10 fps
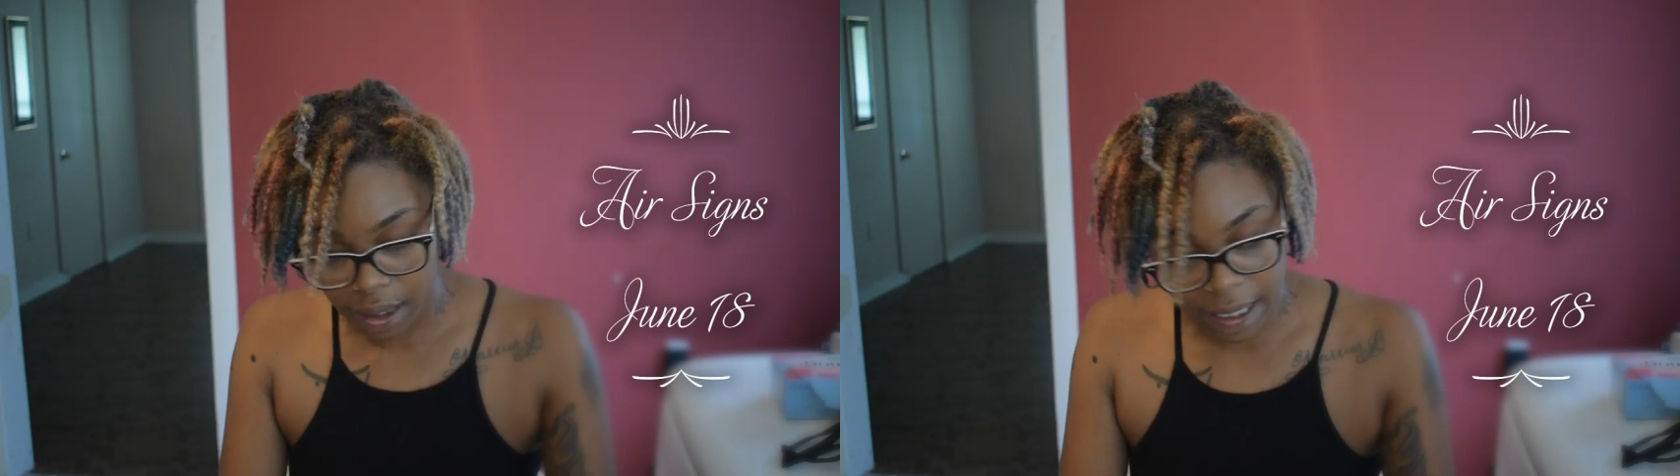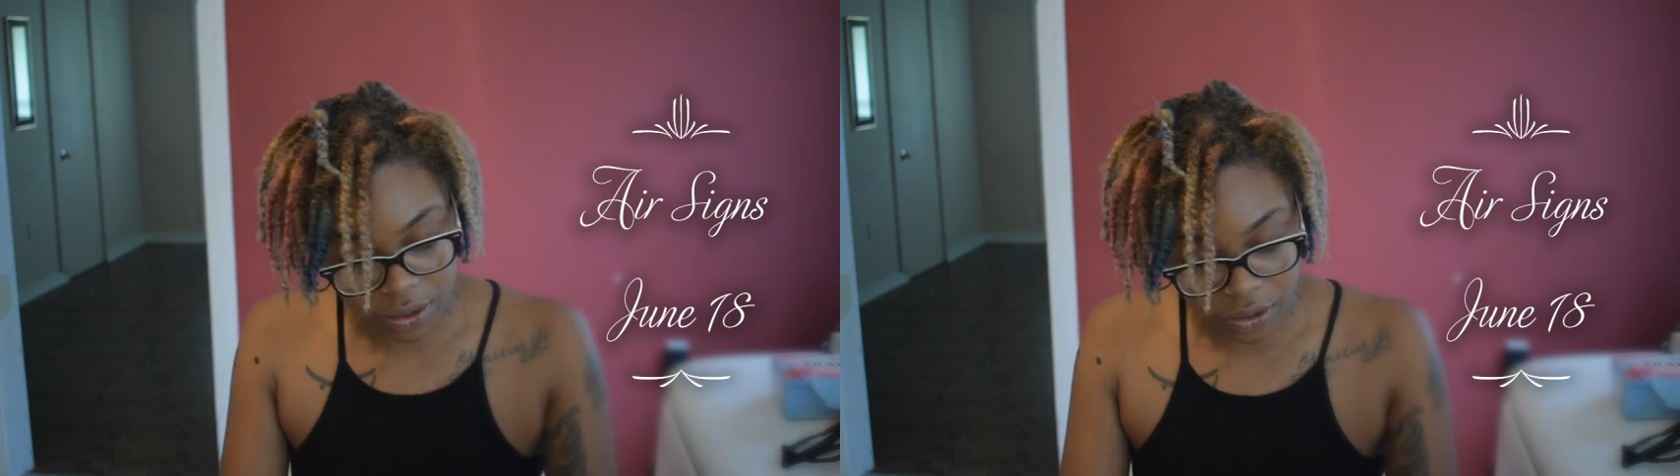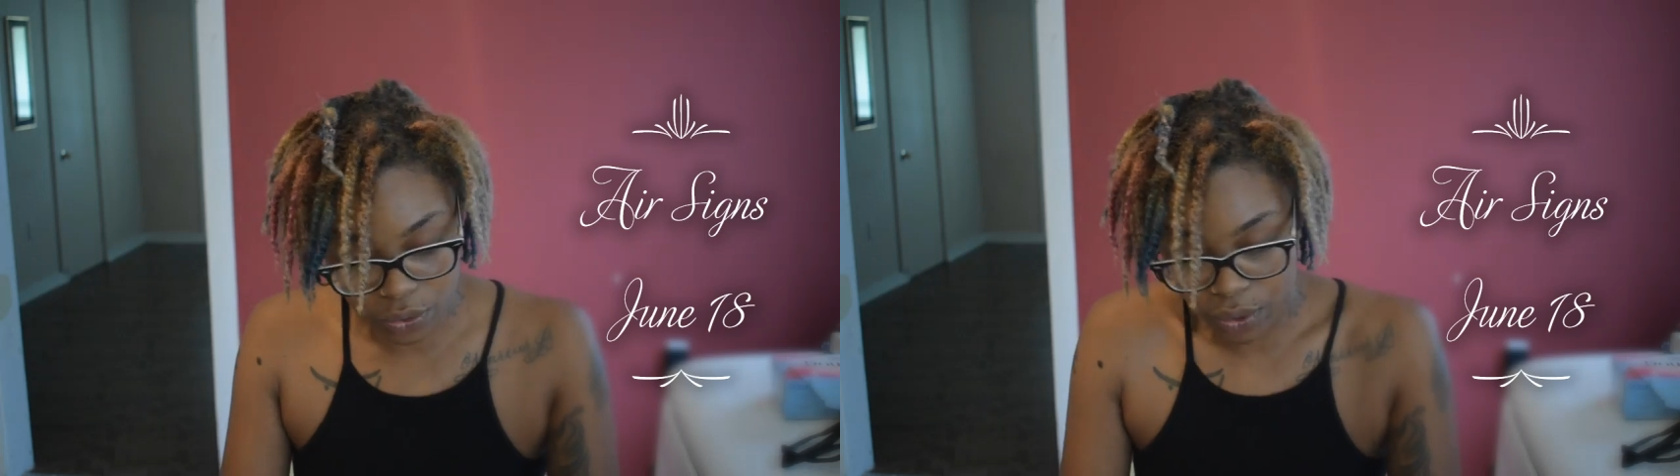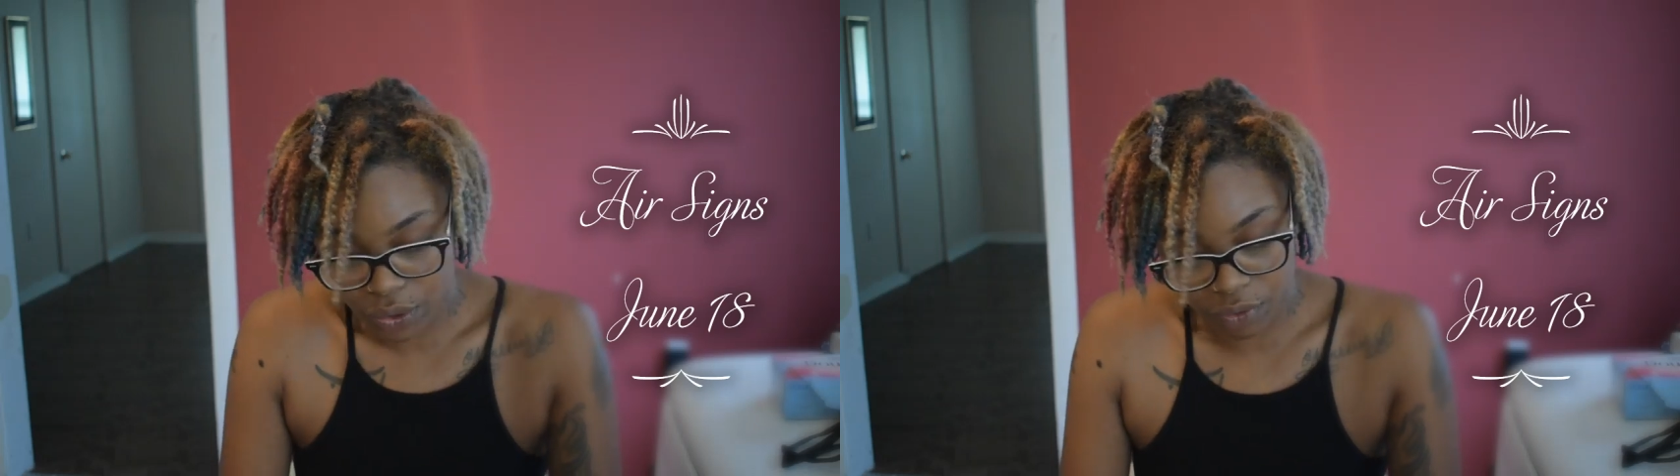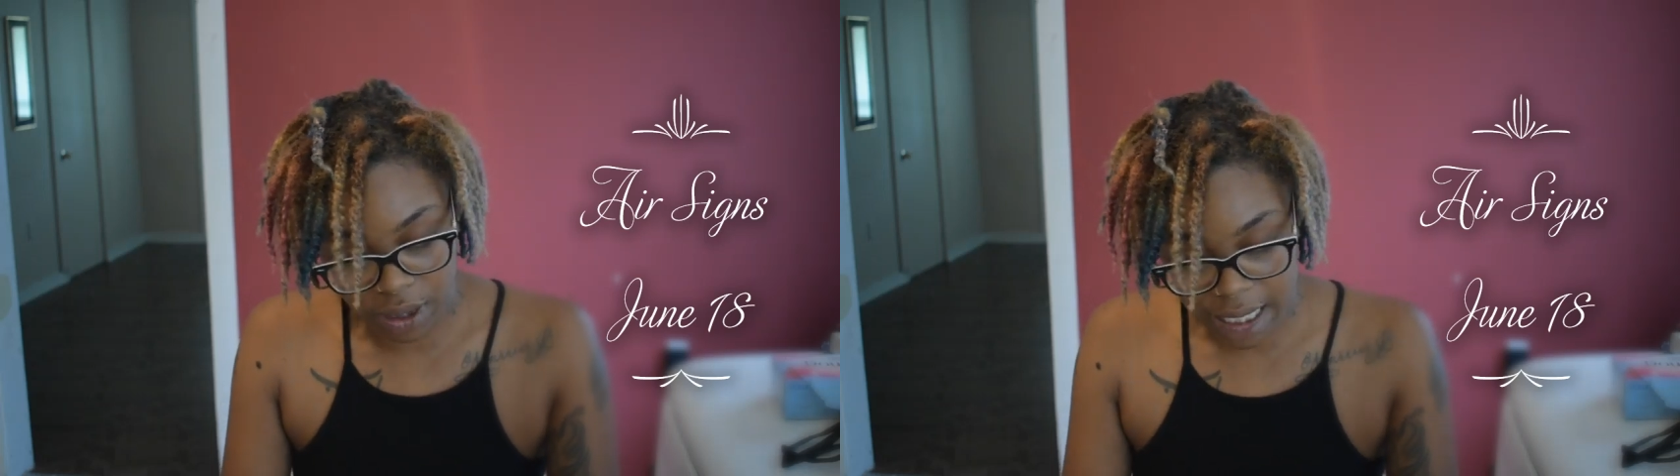Ace of Swords
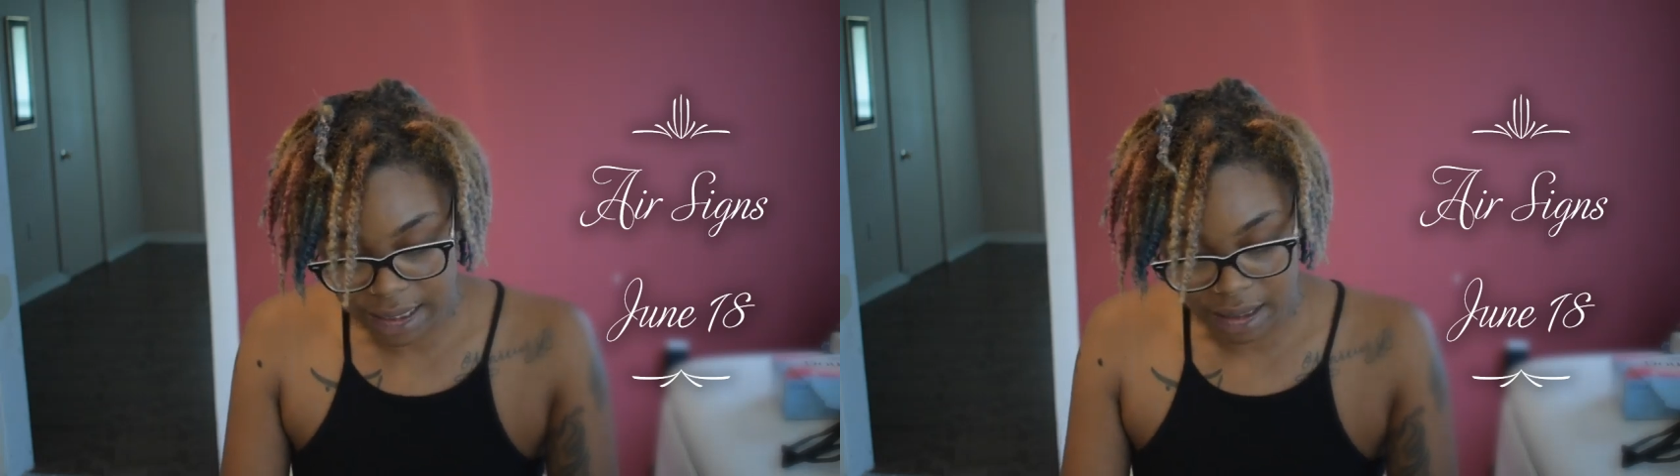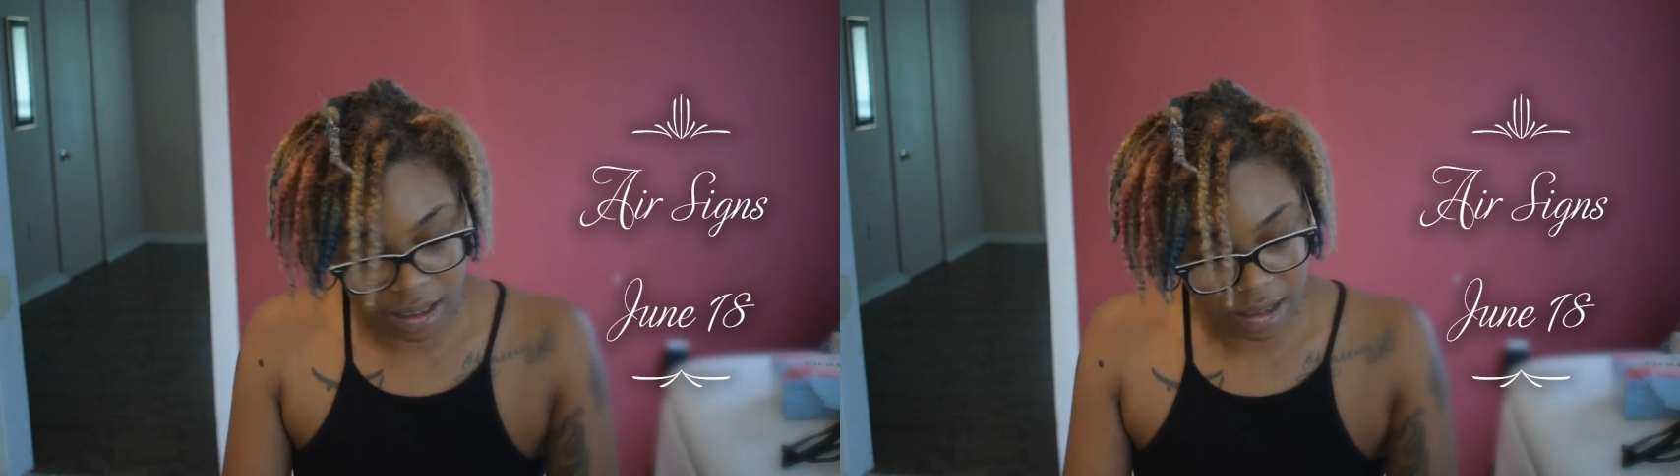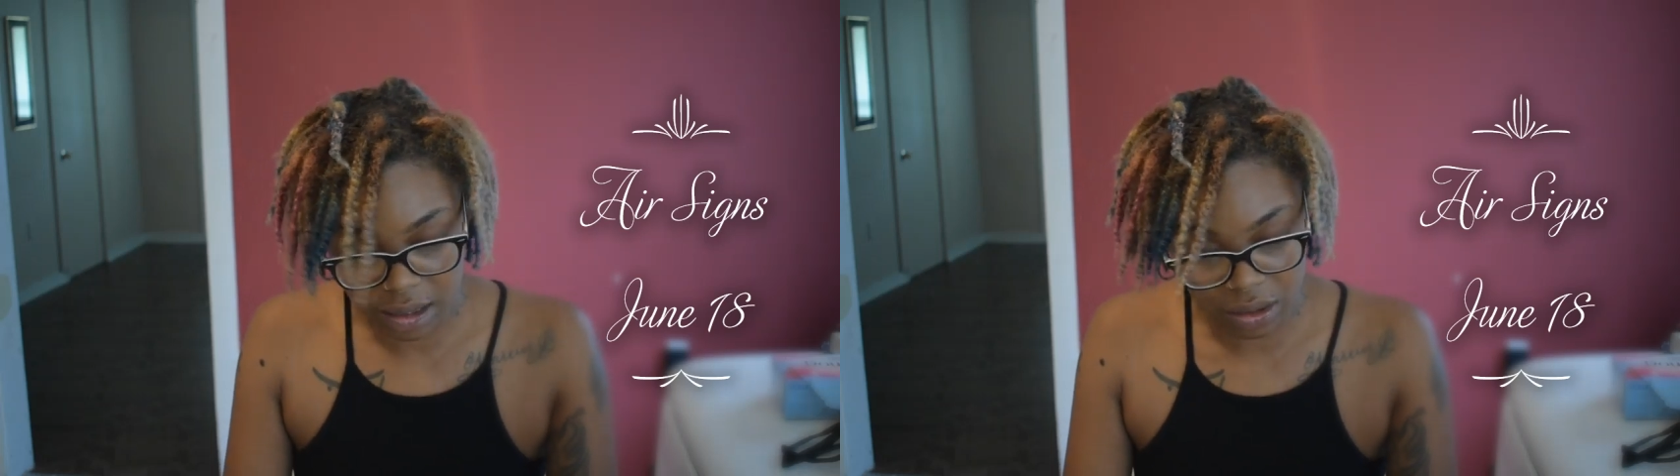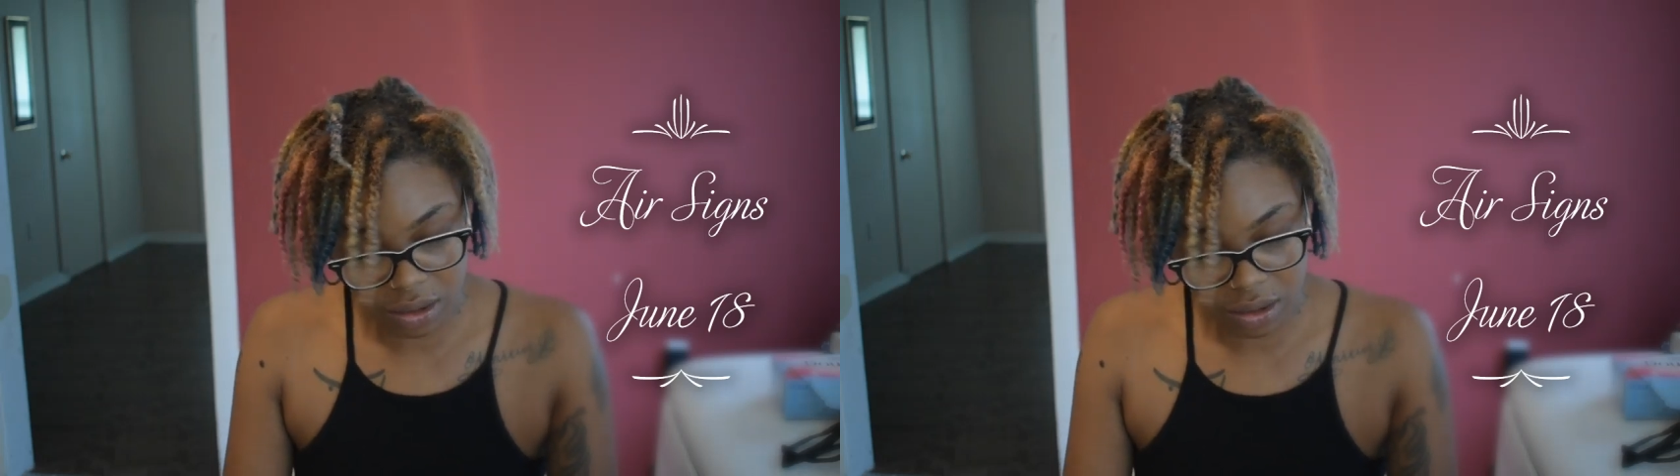realizing that decision.